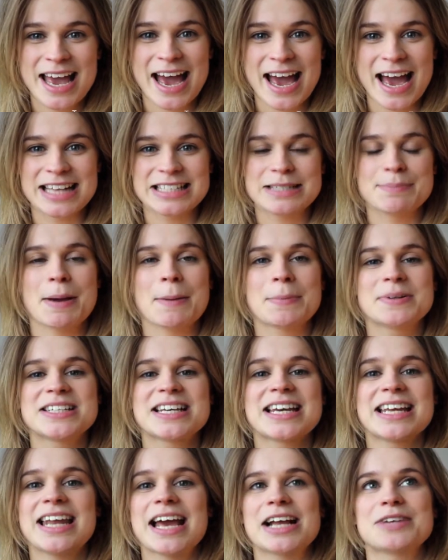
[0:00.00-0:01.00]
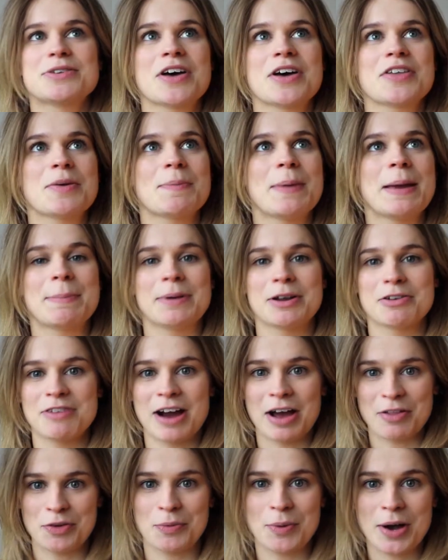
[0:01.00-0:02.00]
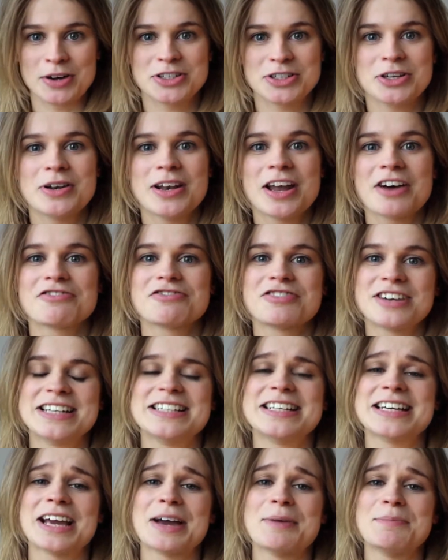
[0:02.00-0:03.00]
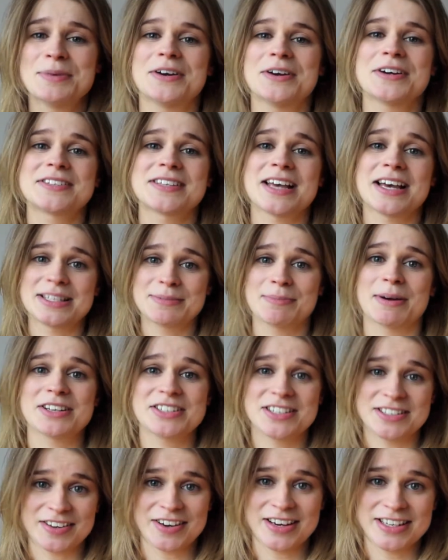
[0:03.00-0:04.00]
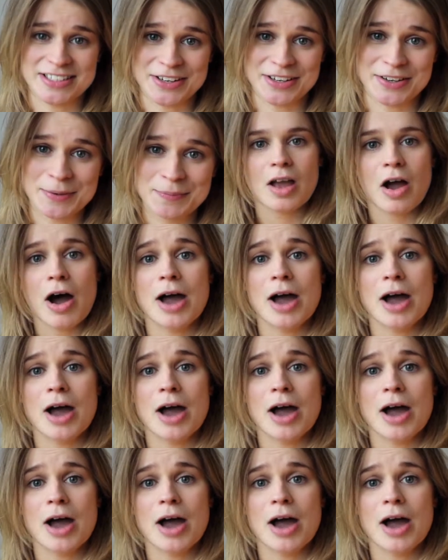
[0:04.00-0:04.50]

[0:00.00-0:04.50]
and to be able to connect with other people around the world who love reading and books as much as I do.